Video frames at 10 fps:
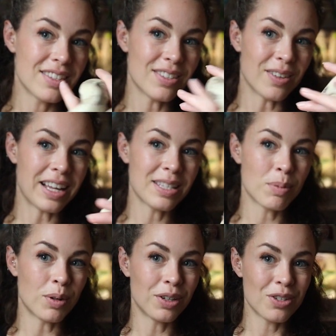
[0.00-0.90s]
So that's
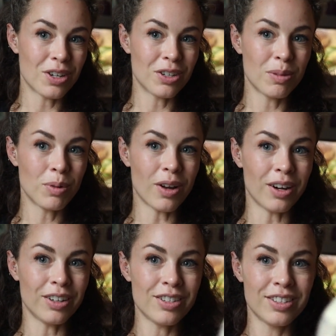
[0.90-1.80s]
boa constrictor
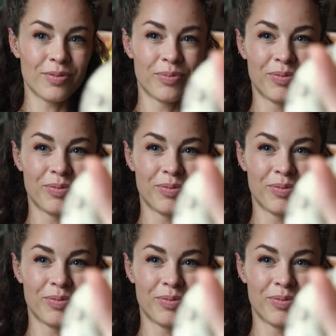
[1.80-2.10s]
imperators.